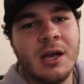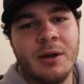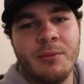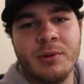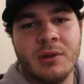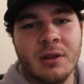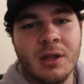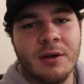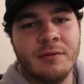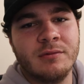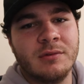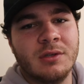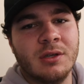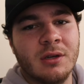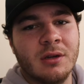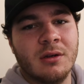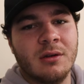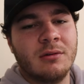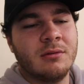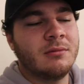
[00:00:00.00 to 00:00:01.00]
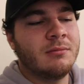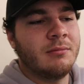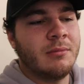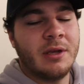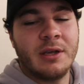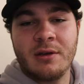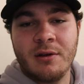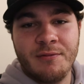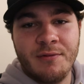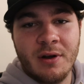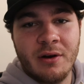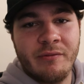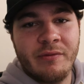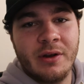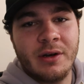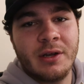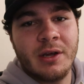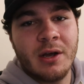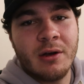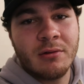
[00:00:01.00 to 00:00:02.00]
I would love to make a fun
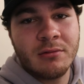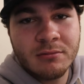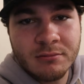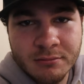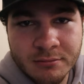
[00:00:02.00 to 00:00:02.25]
video.